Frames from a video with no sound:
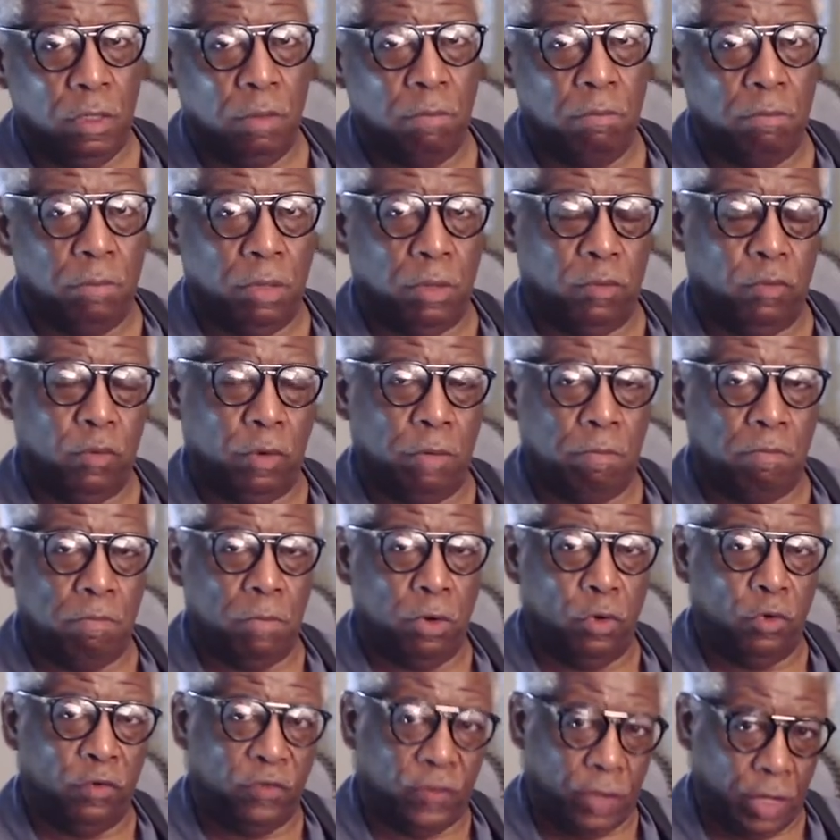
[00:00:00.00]
but we're
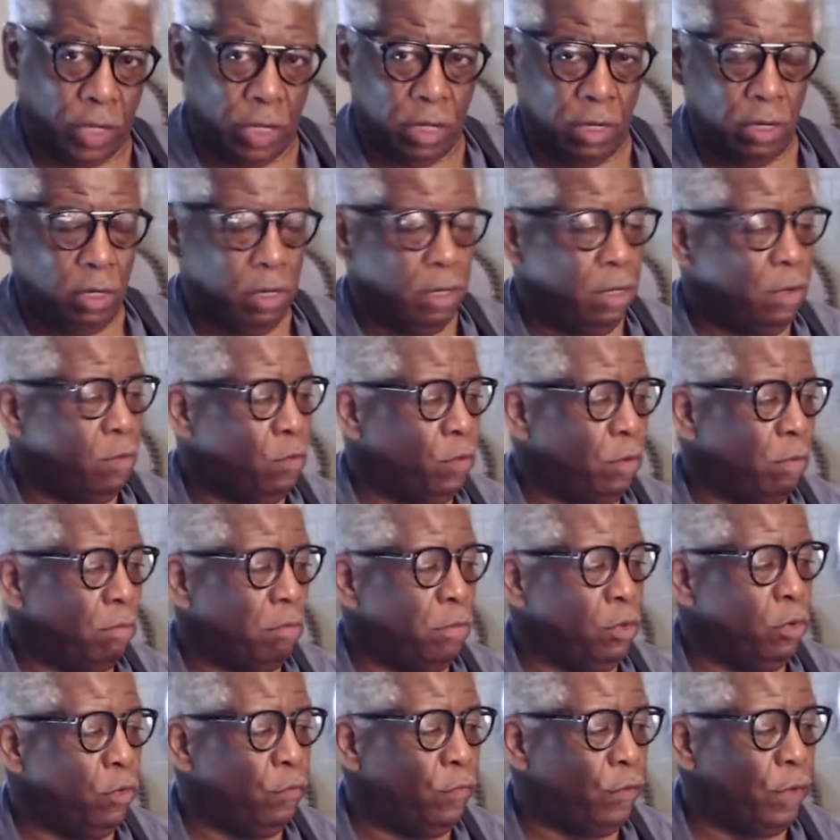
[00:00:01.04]
moving it. We're
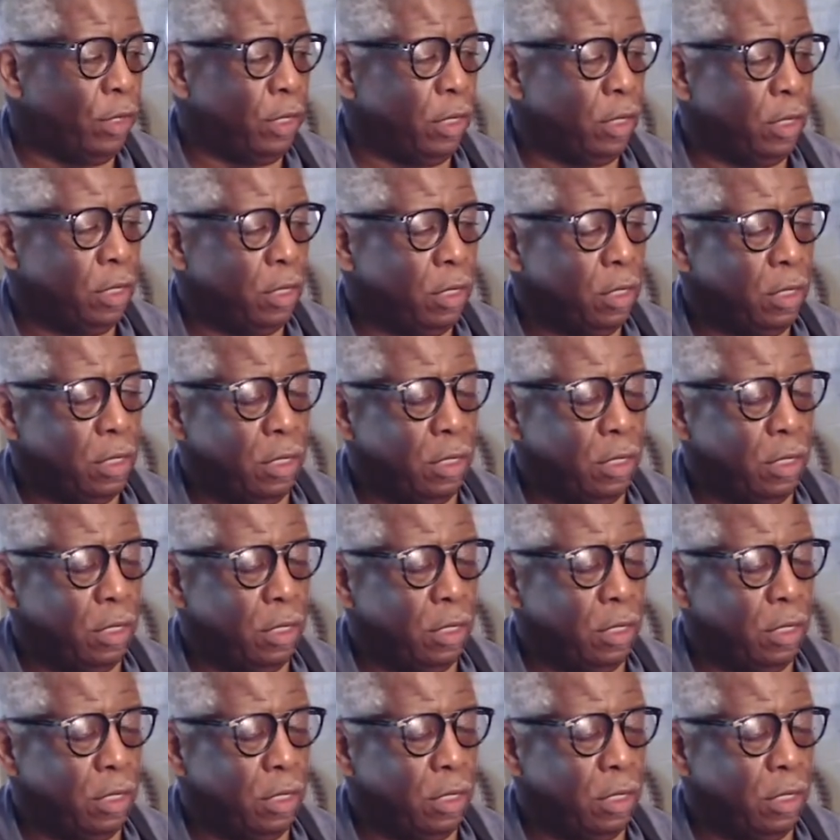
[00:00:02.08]
moving,